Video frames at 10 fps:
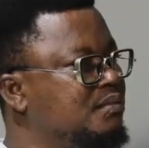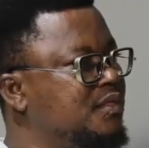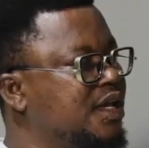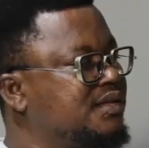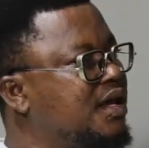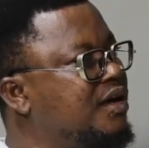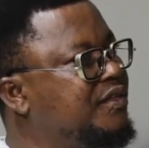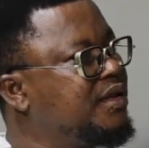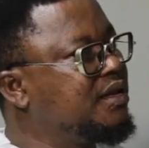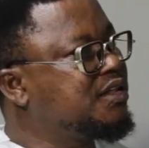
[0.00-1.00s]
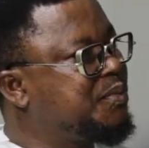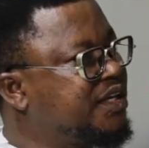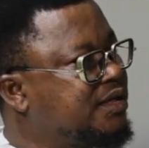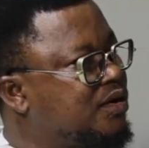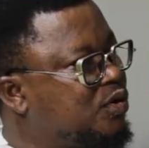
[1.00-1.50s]
Does it have any
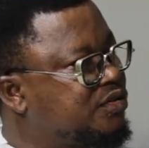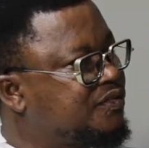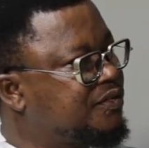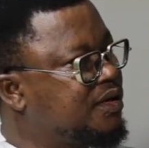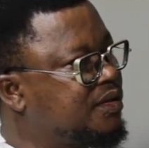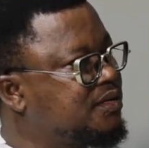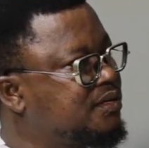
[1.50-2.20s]
special cost for that?